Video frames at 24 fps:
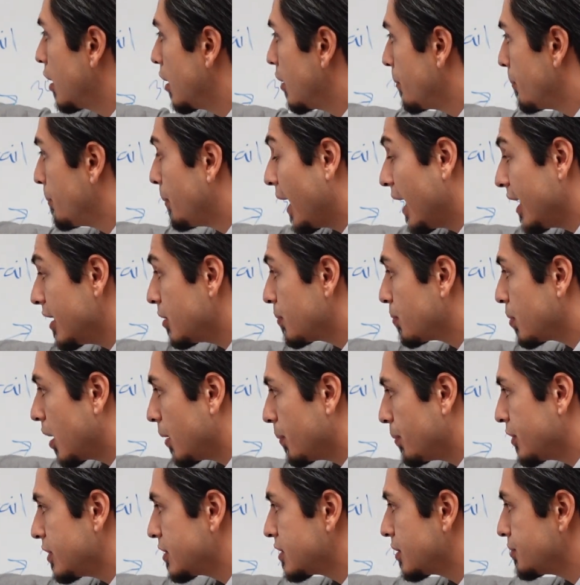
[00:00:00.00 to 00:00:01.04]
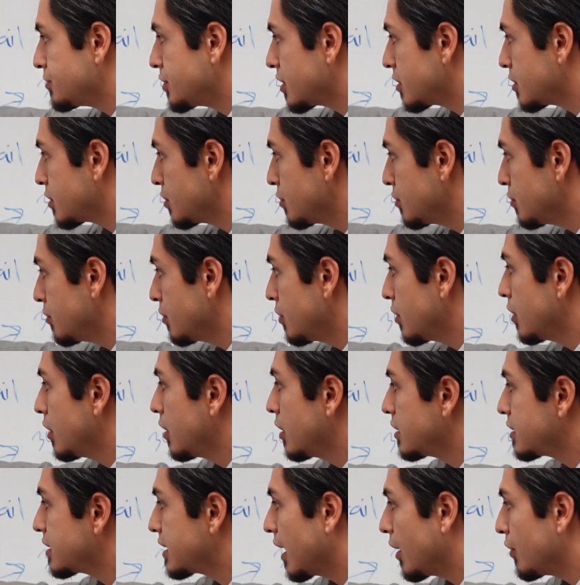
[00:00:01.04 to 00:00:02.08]
buy the property subject to,
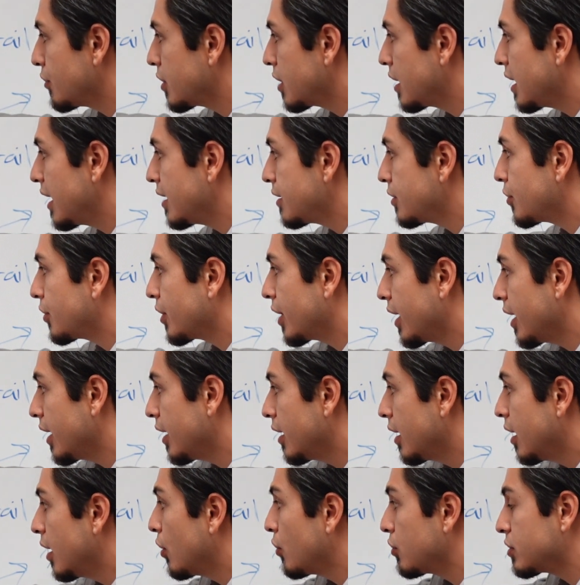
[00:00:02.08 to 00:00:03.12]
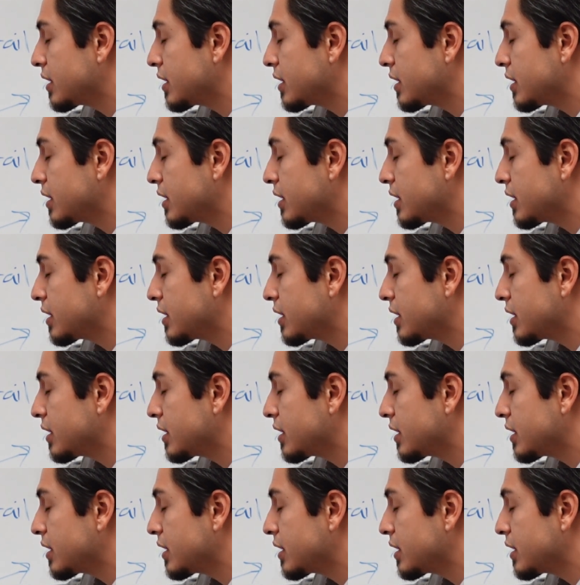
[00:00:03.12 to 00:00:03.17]
tell the lender, hey,